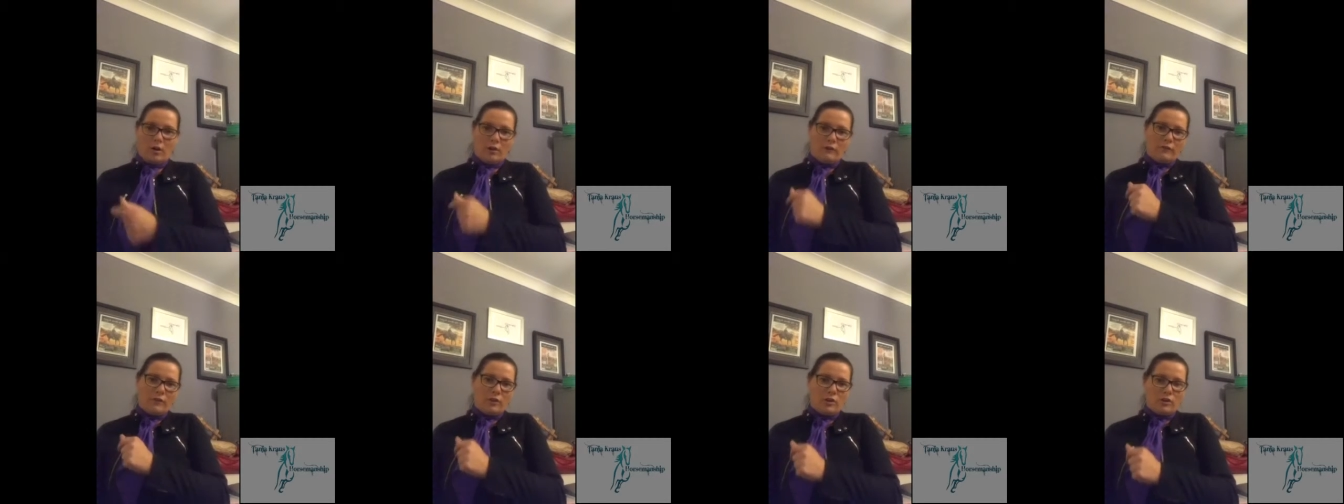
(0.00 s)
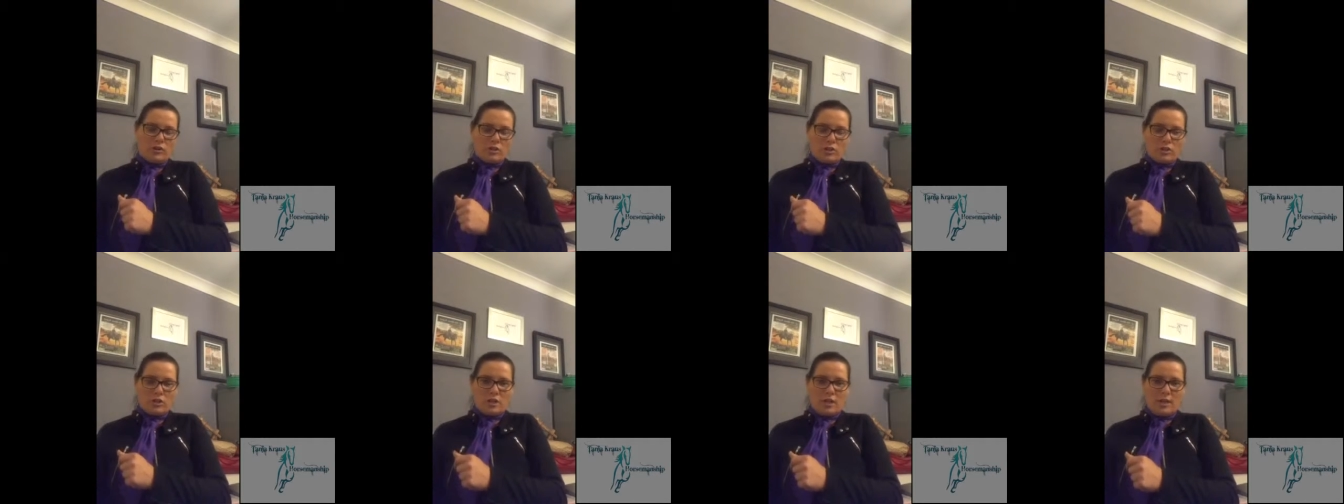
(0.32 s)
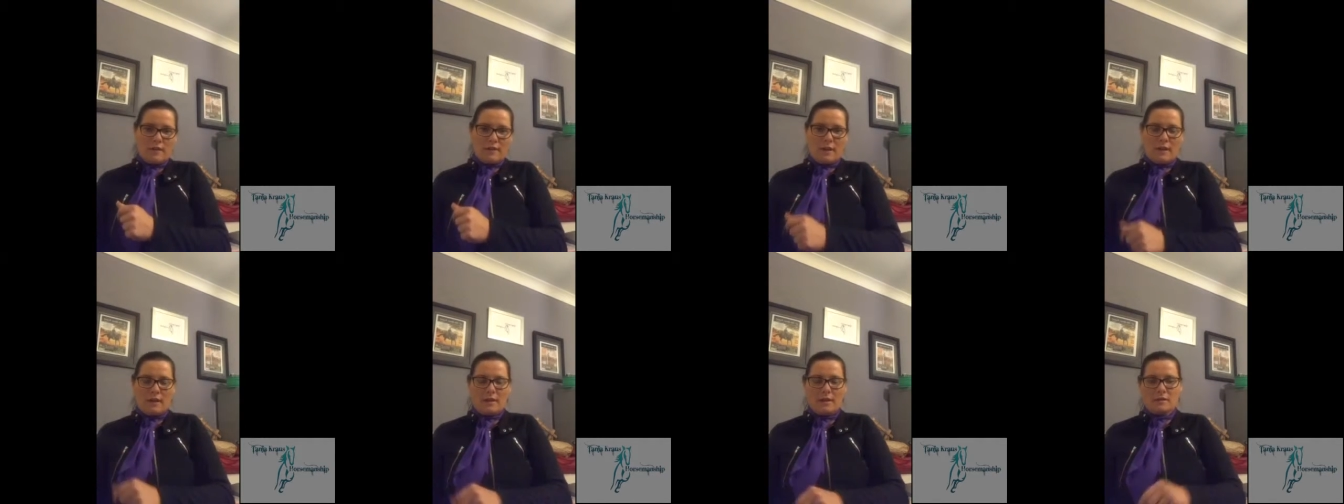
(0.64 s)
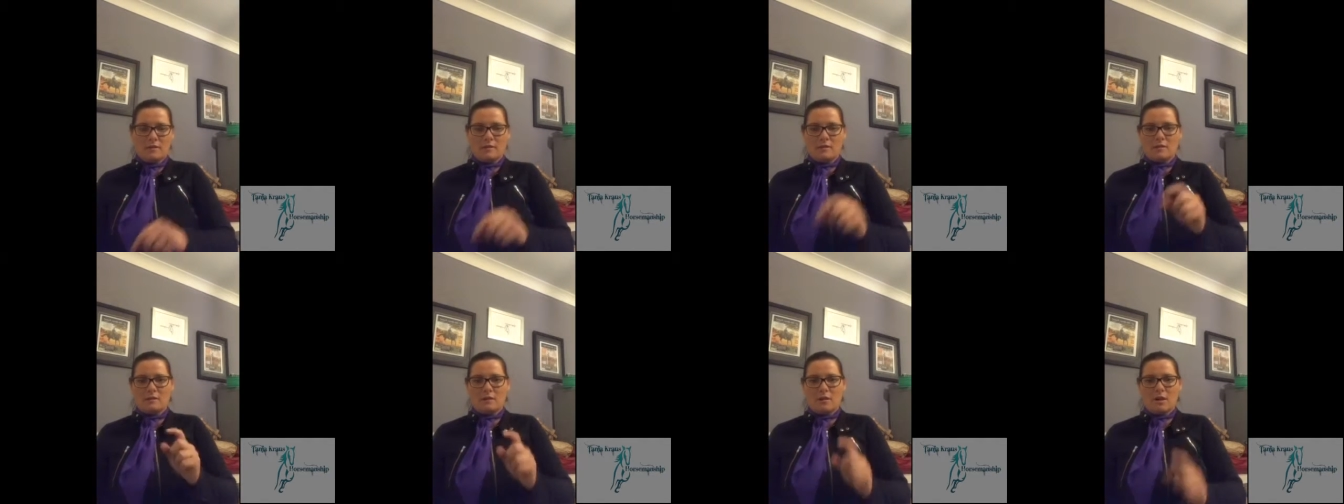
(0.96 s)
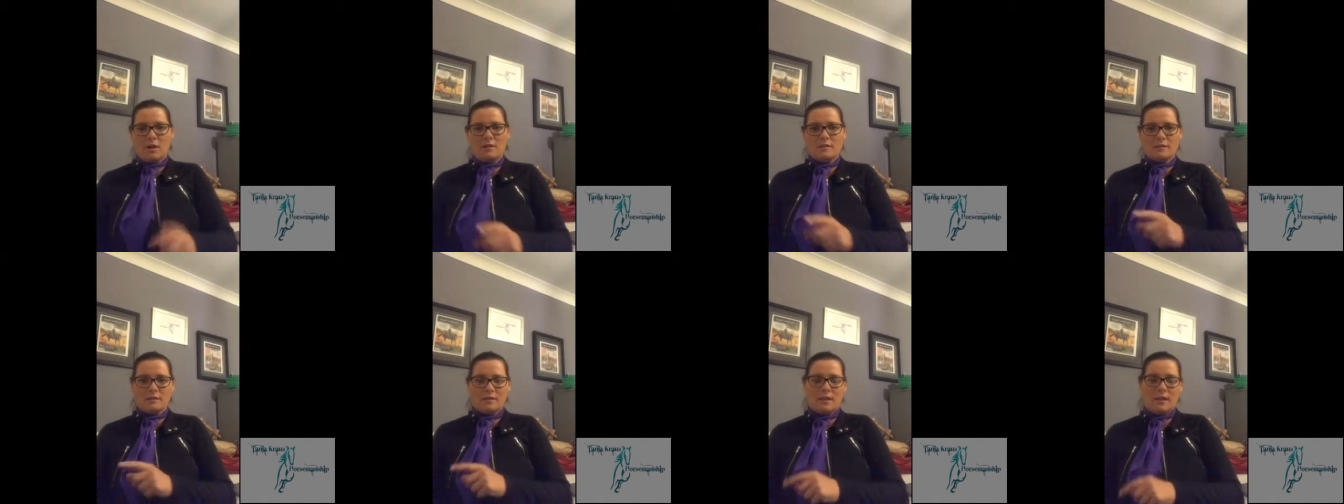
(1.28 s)
I forgot to share that
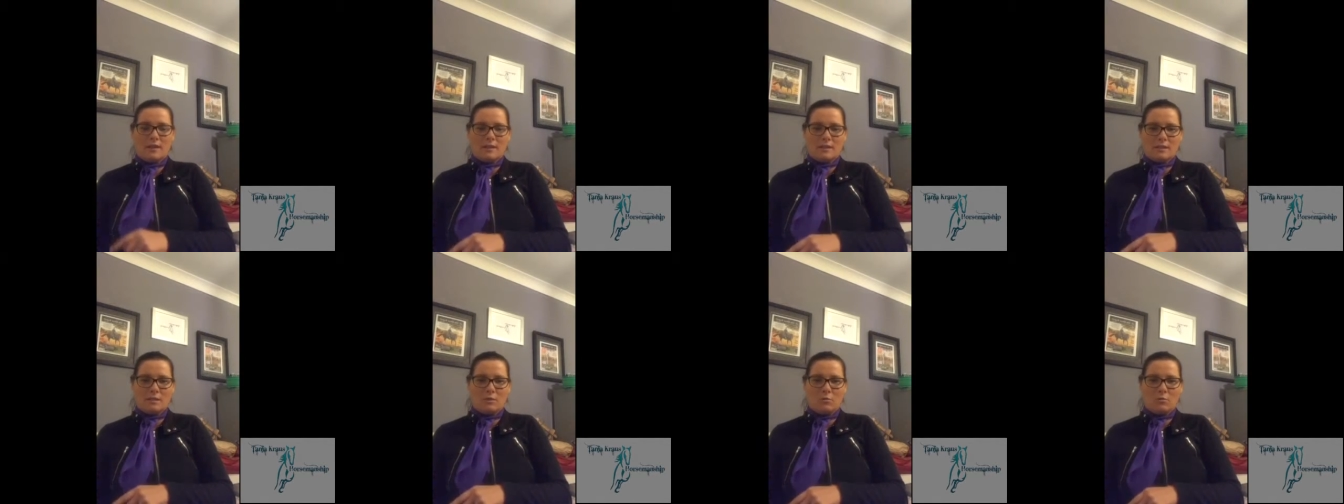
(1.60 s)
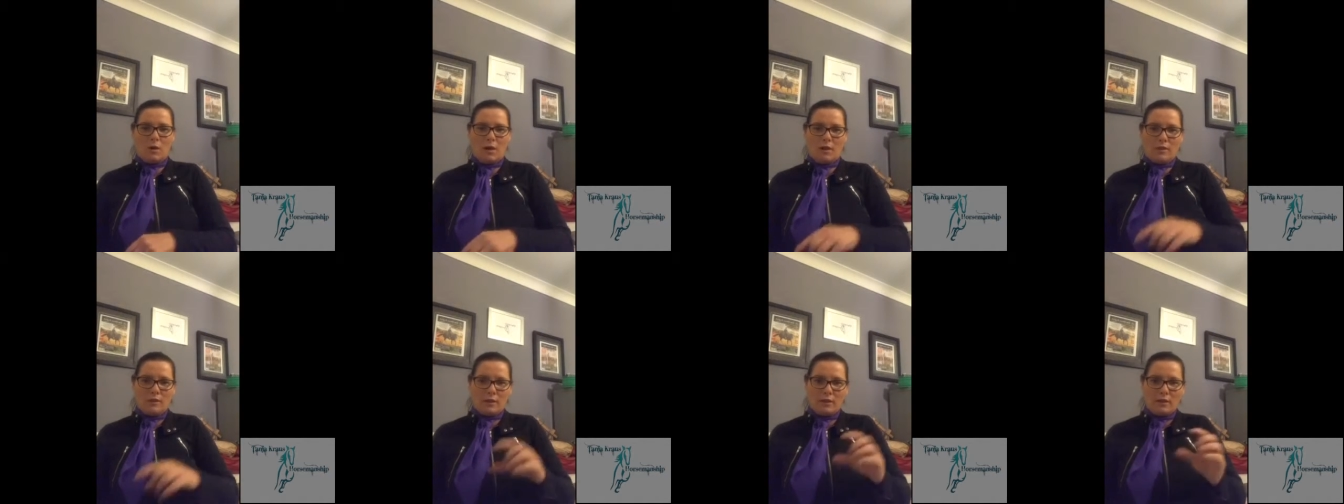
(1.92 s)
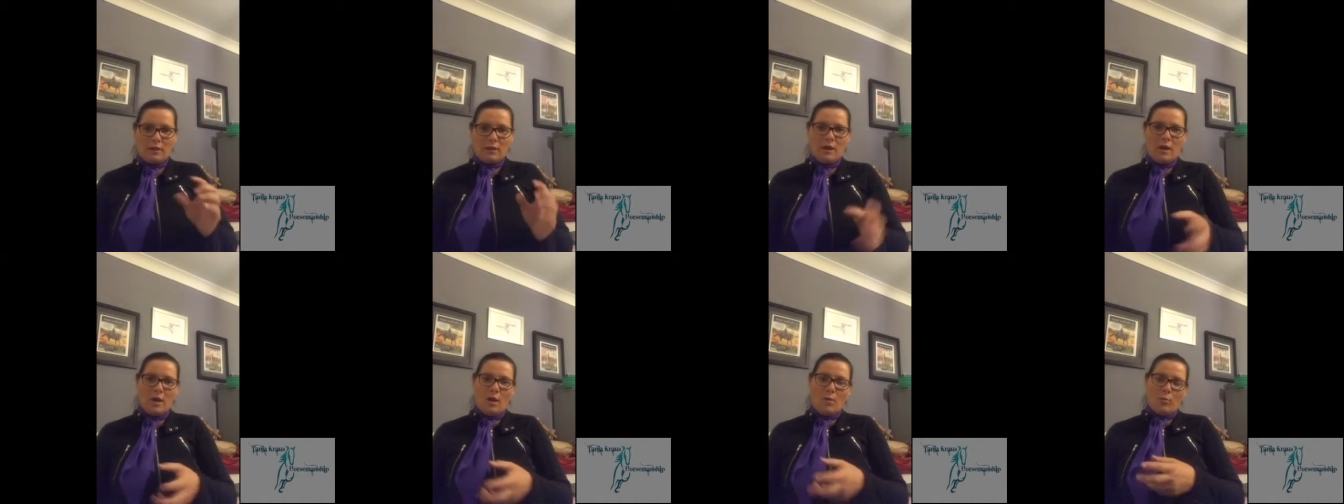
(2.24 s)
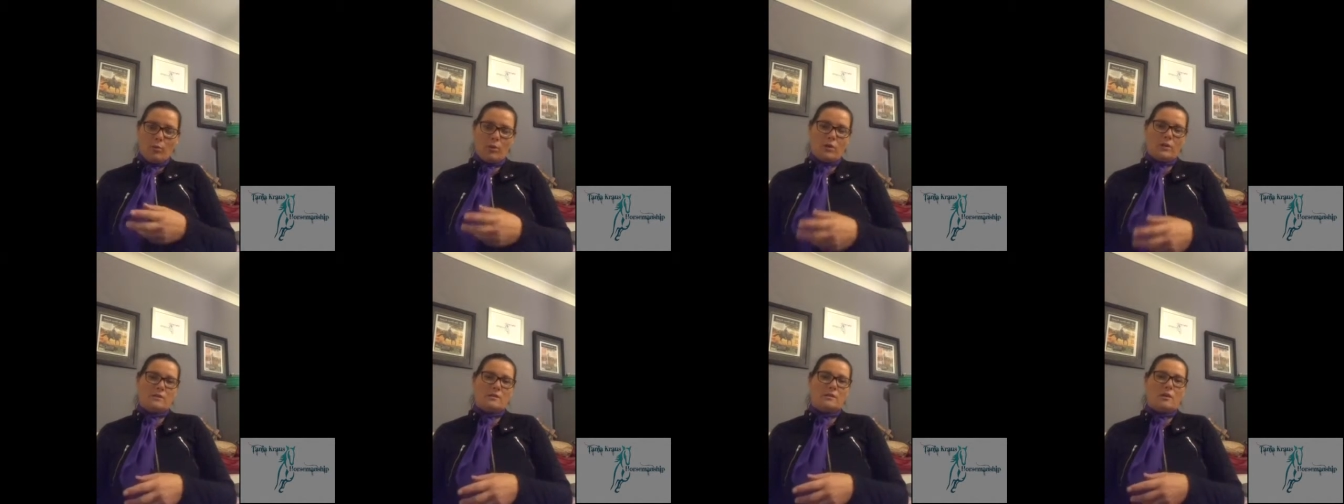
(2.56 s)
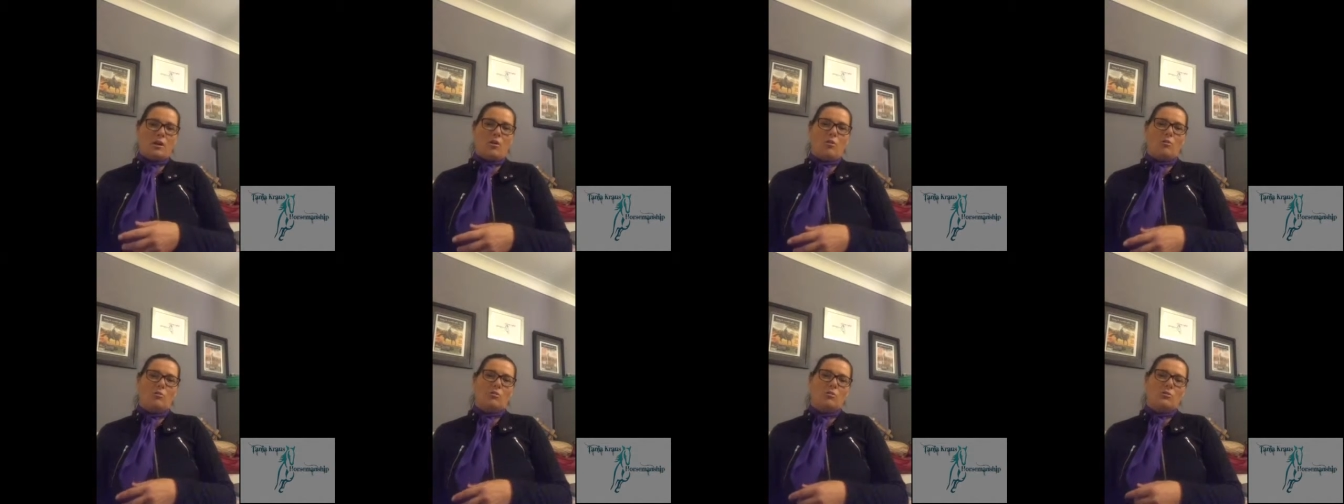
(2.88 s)
exercise, and that's the one that brings the
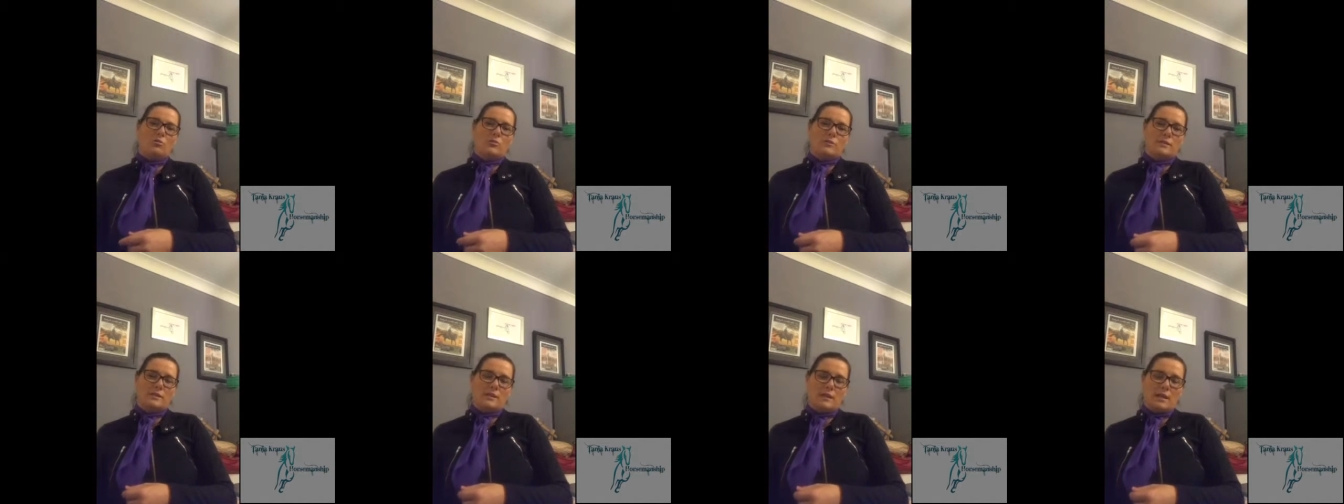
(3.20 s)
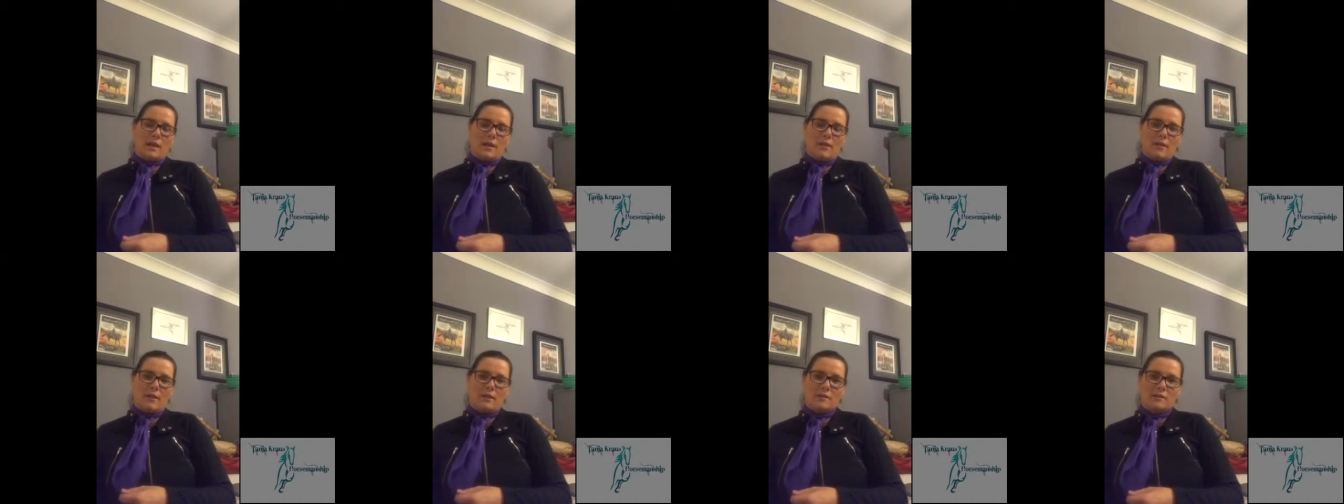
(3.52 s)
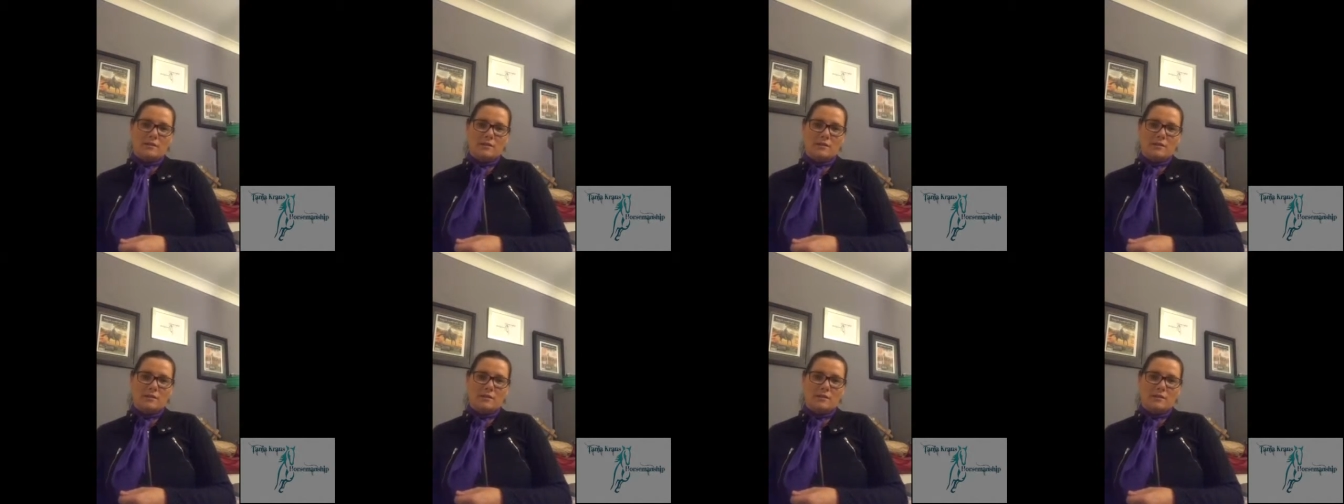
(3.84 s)
whole course together.